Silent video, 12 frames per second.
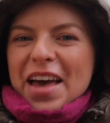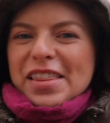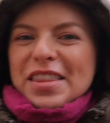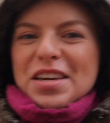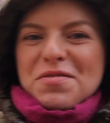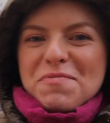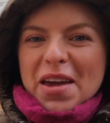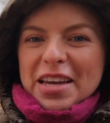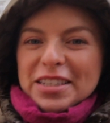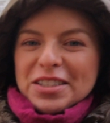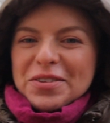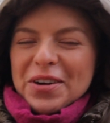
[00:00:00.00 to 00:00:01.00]
at the
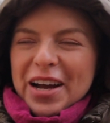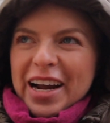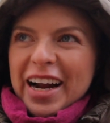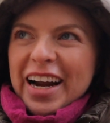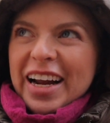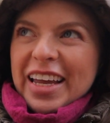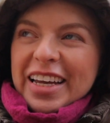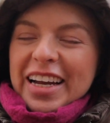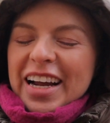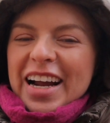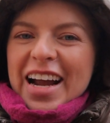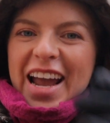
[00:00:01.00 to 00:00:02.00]
main square
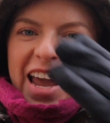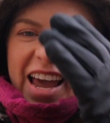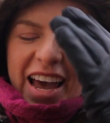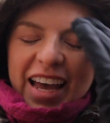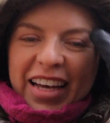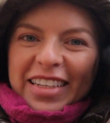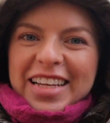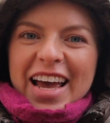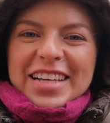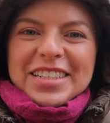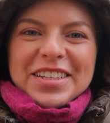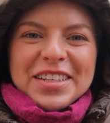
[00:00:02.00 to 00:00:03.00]
here, and
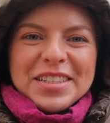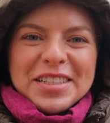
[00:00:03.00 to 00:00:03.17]
as you can